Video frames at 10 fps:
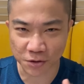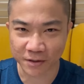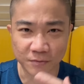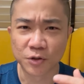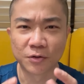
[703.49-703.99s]

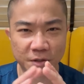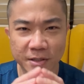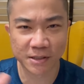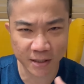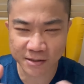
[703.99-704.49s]
and
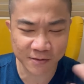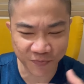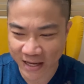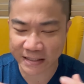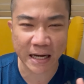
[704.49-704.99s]
it's
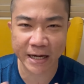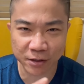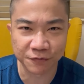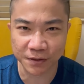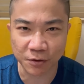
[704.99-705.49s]
that kind
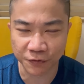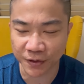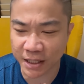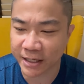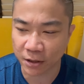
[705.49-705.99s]
of a
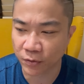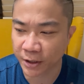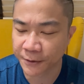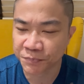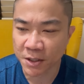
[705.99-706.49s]
thing, right?